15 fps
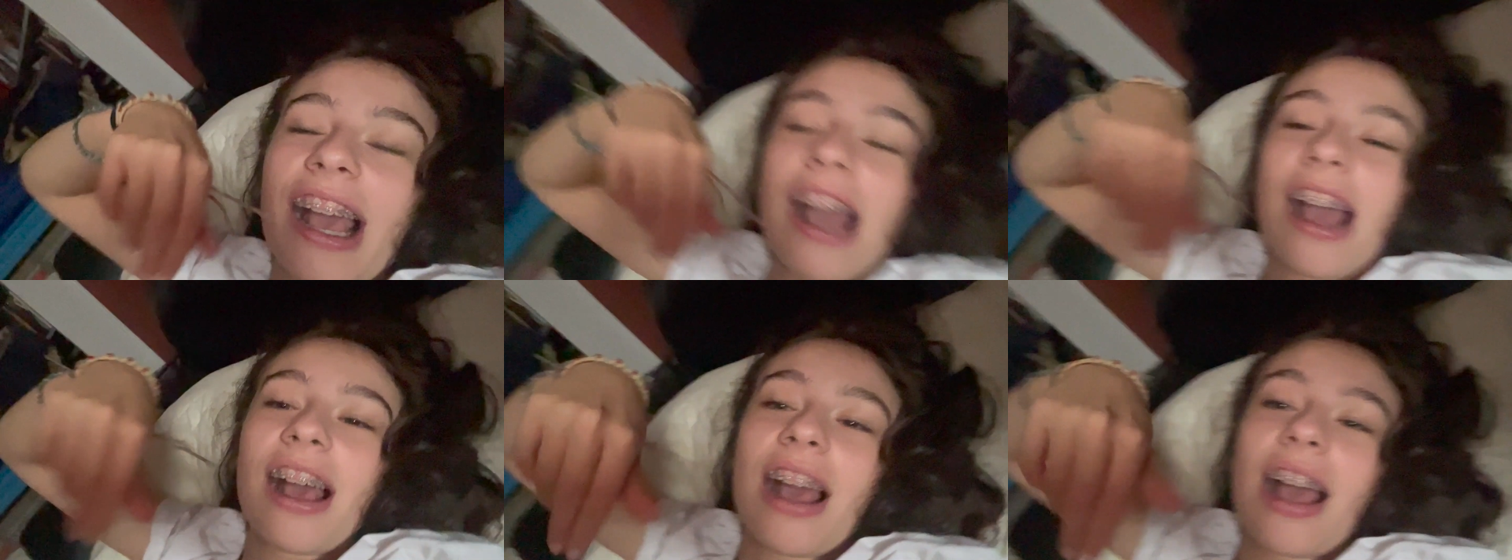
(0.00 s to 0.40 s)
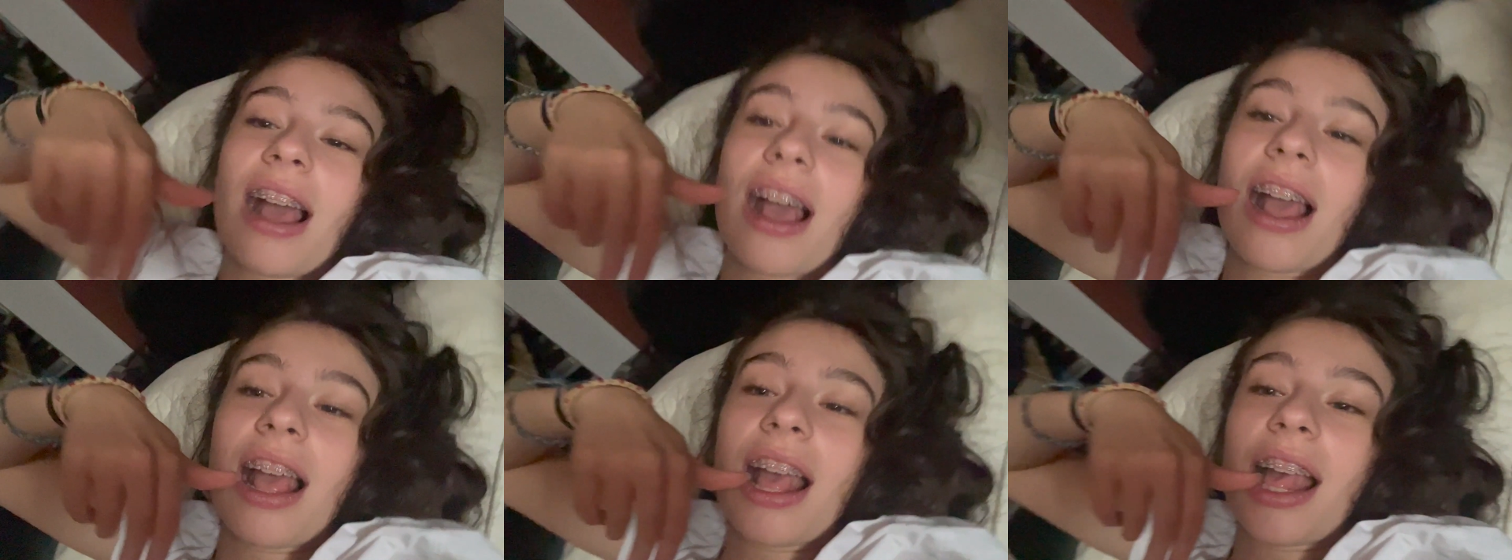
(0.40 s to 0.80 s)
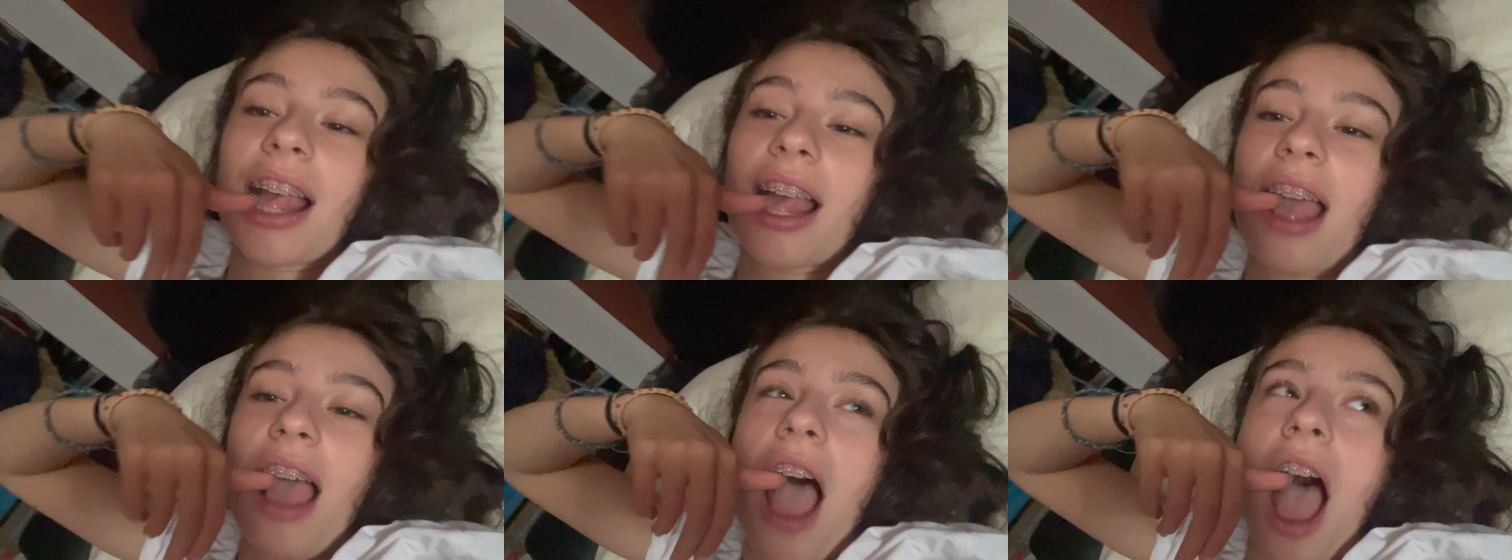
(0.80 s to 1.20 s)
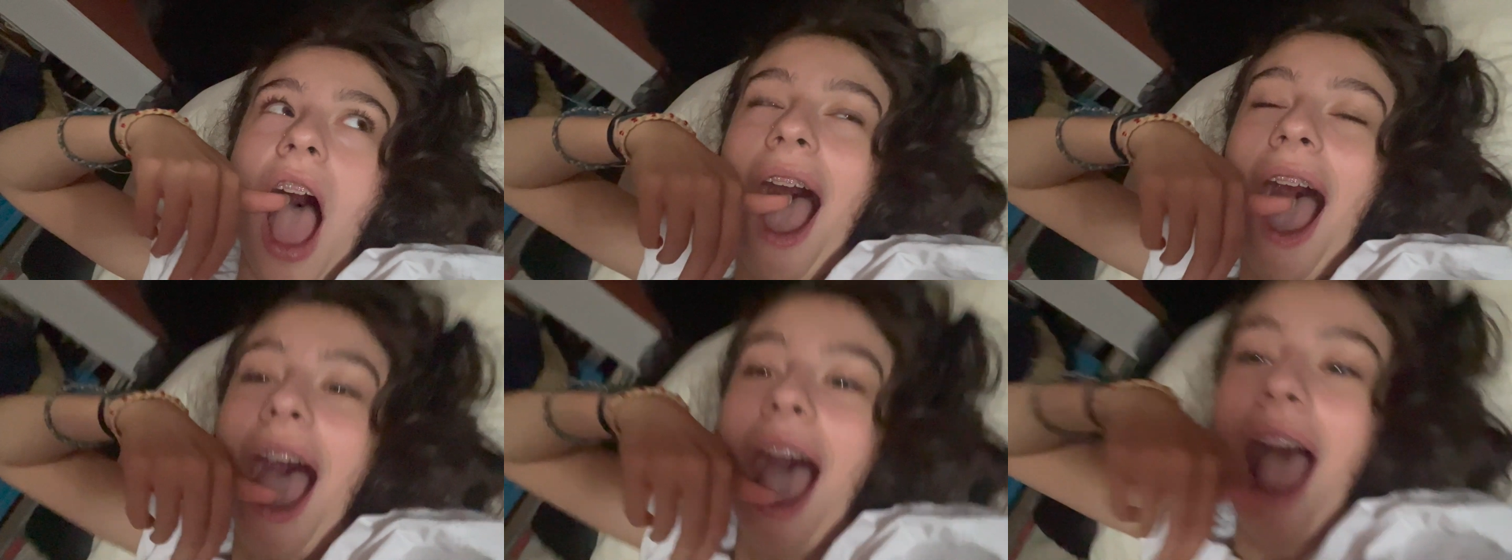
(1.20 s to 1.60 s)
don't want to be in it
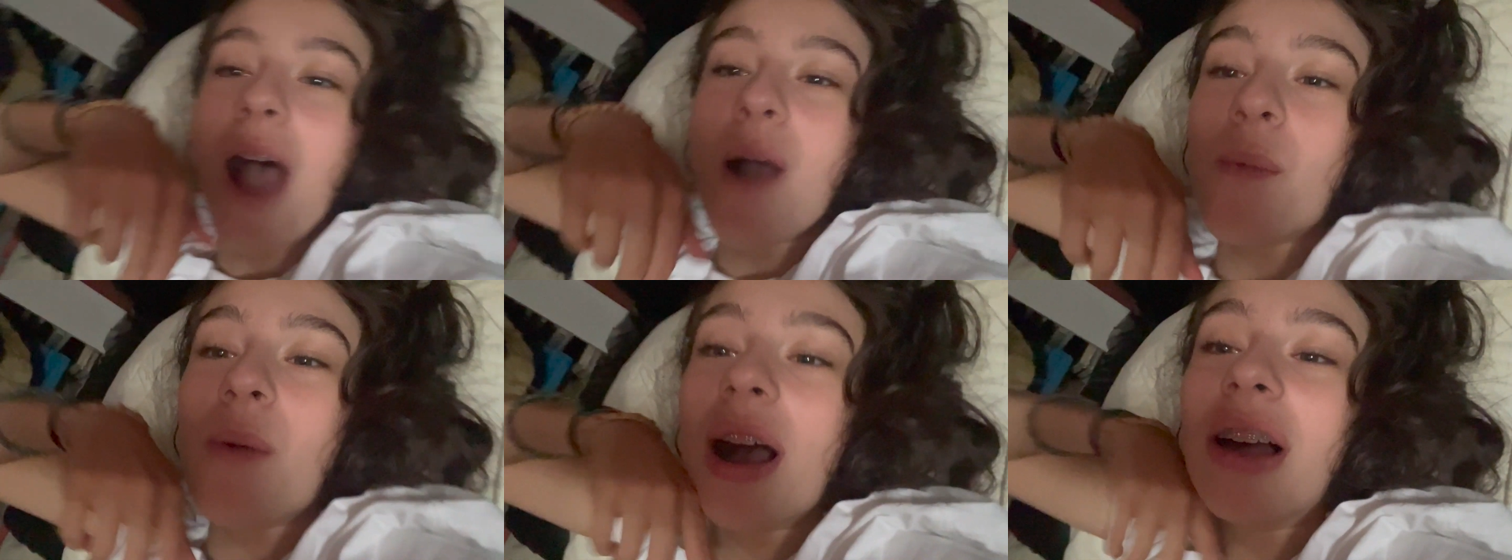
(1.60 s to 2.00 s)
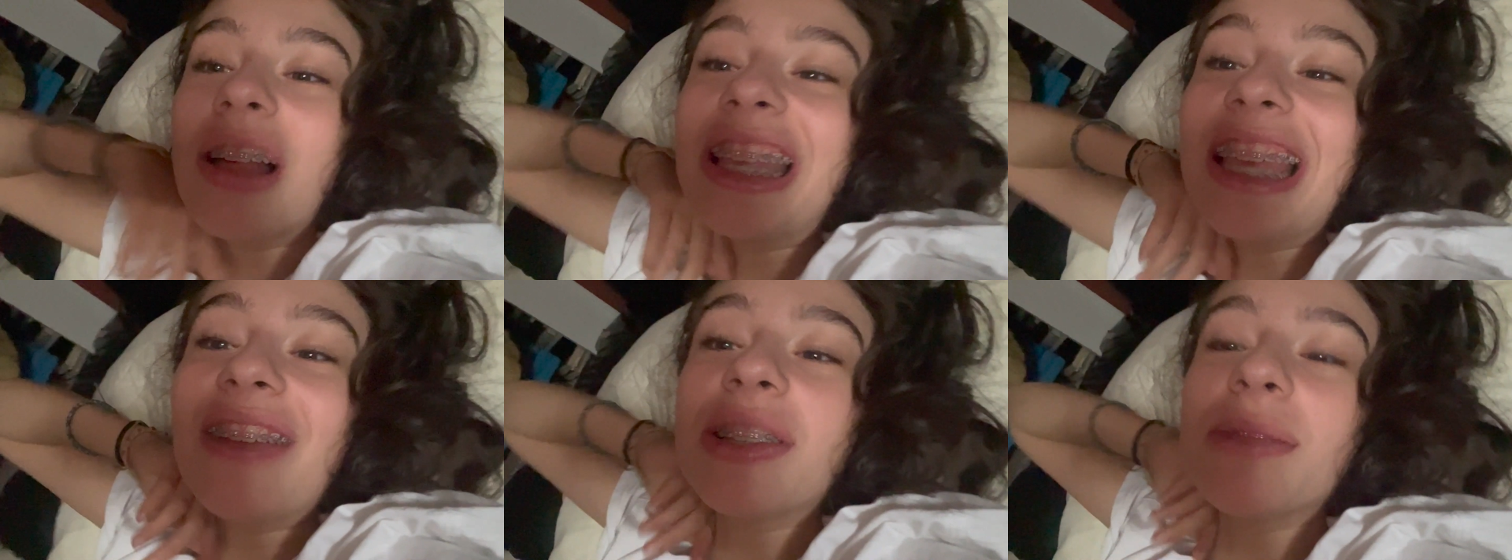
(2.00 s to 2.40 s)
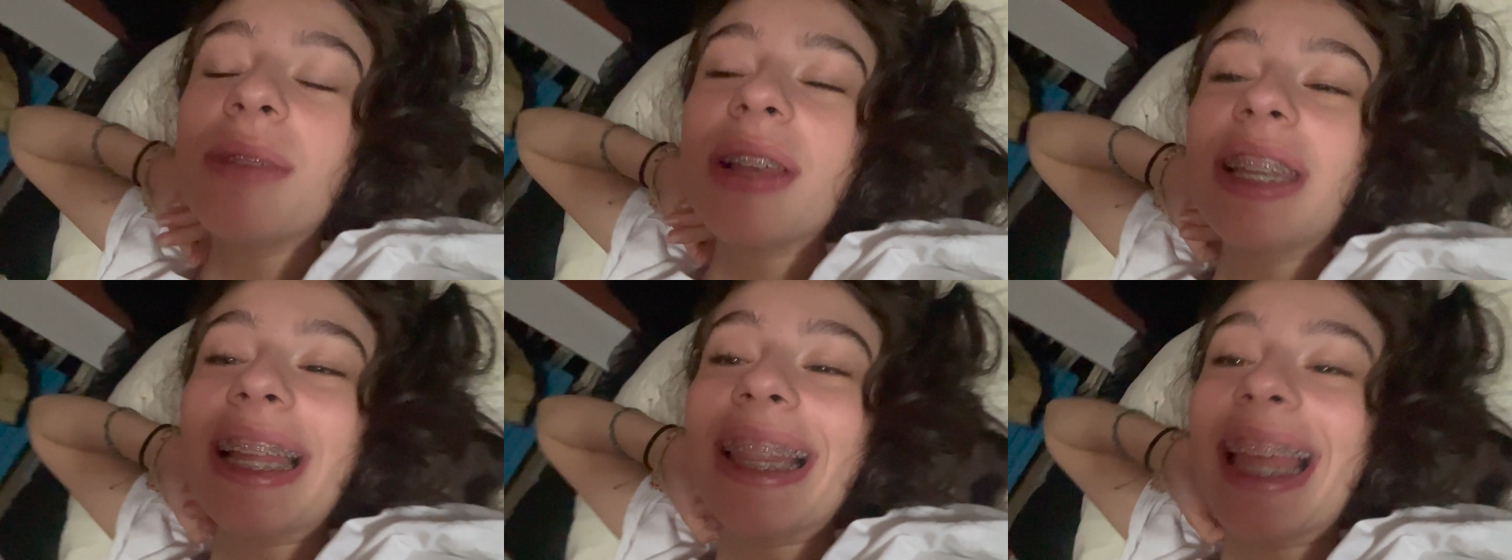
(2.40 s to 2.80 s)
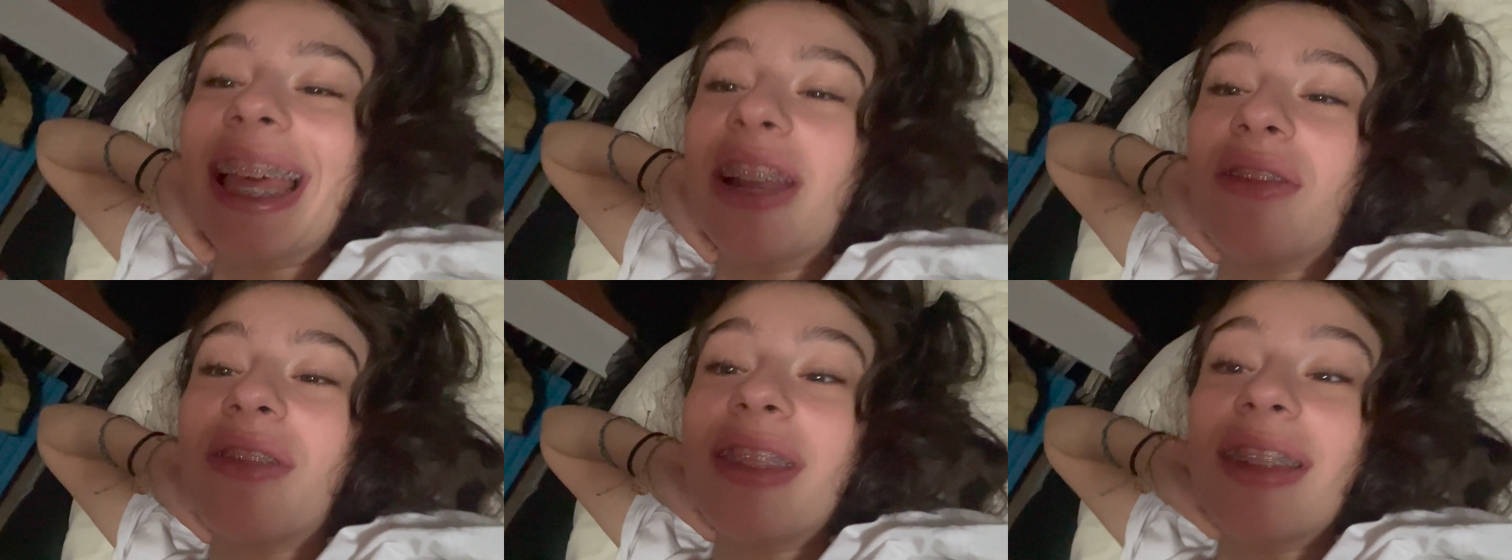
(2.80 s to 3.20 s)
well, you have to be in it
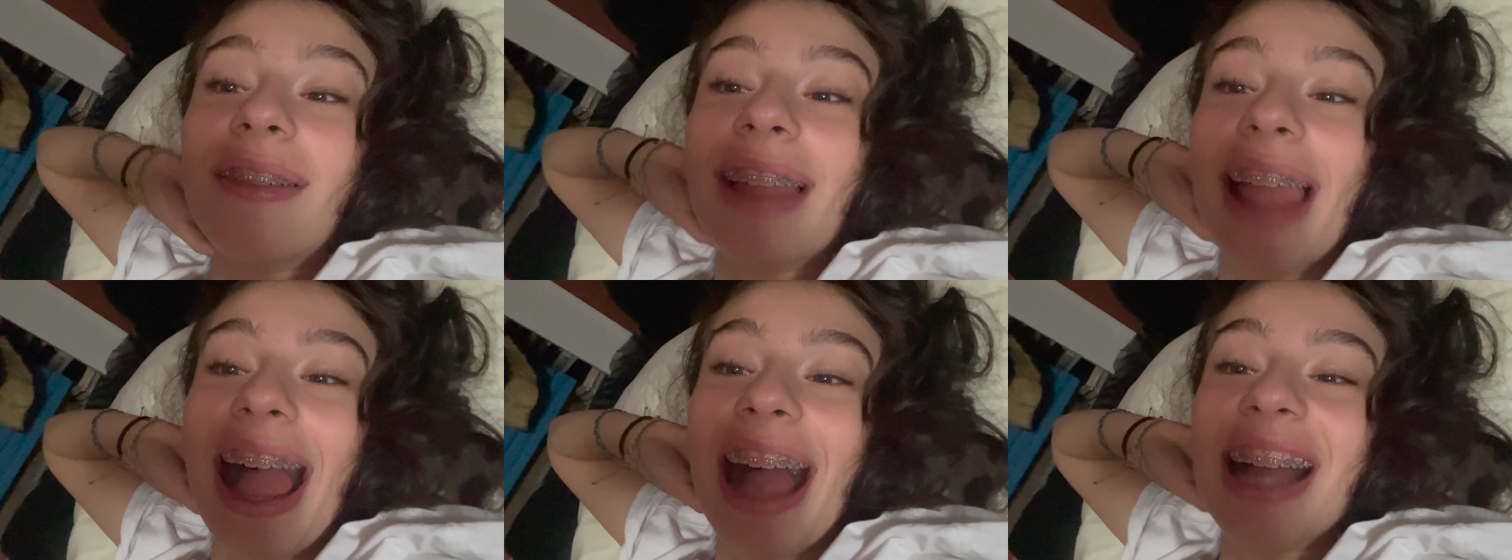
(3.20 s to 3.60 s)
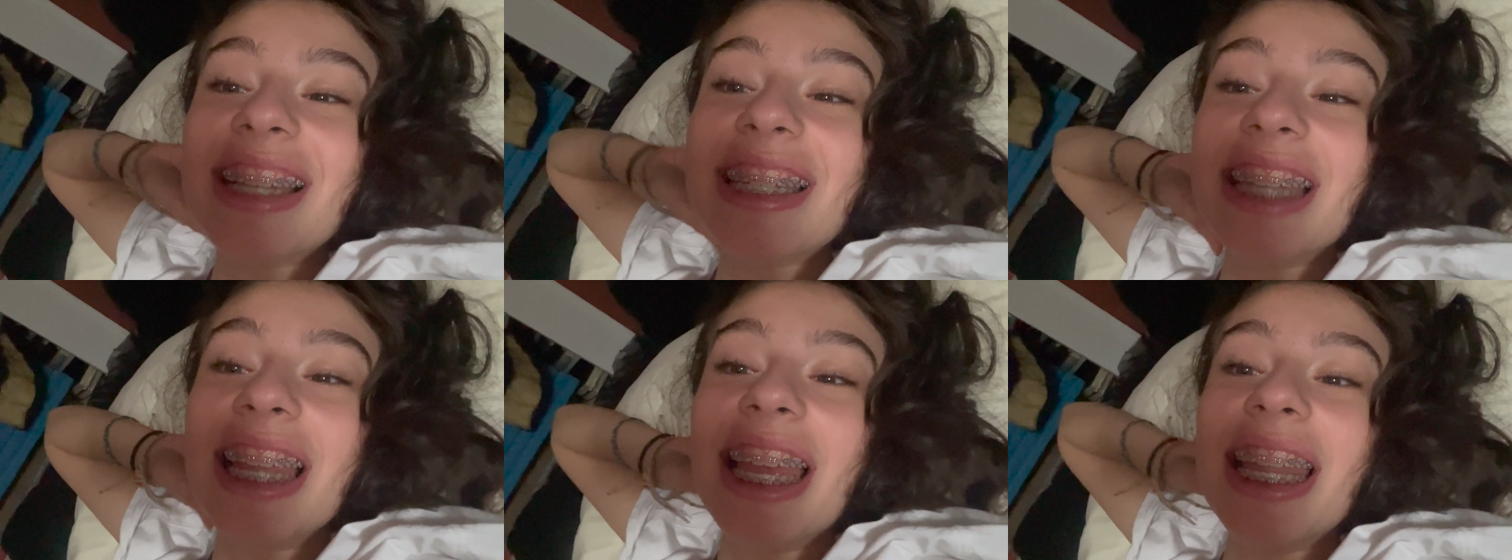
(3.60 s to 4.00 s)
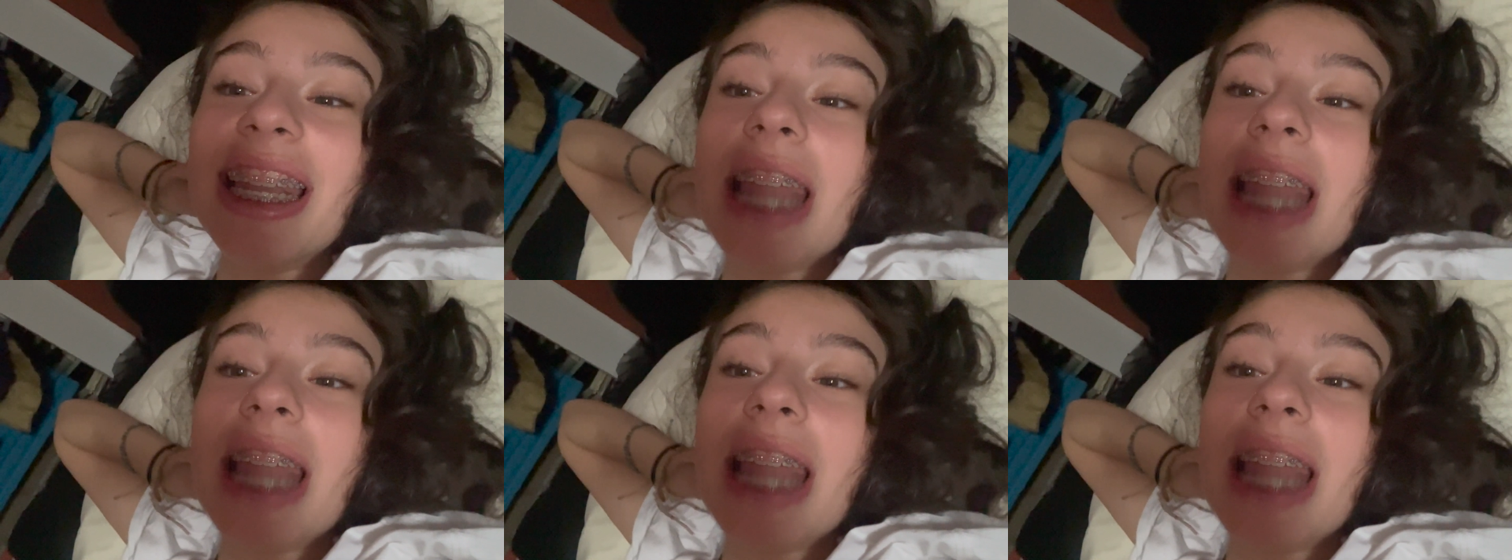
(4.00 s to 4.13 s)
later for the reaction.